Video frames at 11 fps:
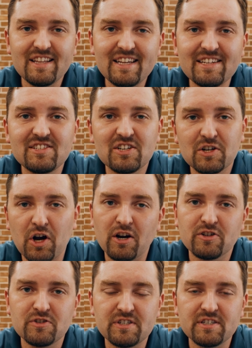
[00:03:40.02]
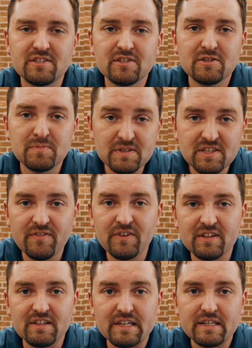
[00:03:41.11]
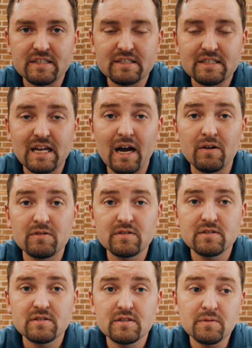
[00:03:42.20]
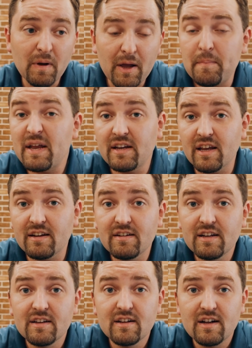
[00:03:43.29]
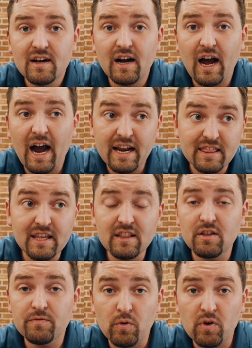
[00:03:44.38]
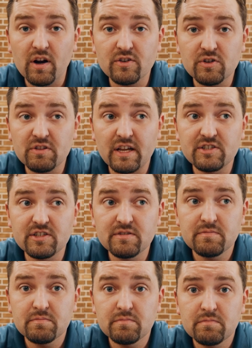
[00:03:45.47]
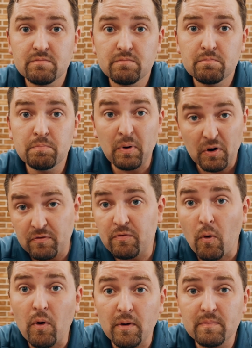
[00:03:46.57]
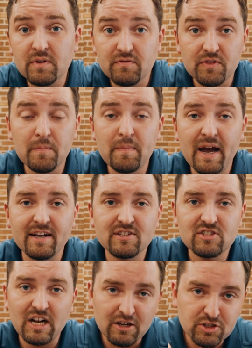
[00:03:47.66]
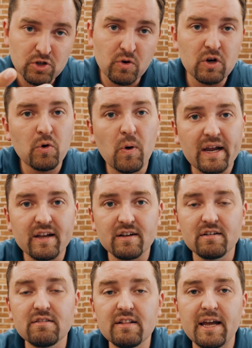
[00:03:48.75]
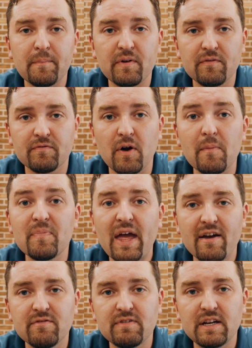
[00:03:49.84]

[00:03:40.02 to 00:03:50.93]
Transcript: these cartridges specifically. Now, in my opinion, I think the 400 Legend performed the best. I'll show a quick clip from that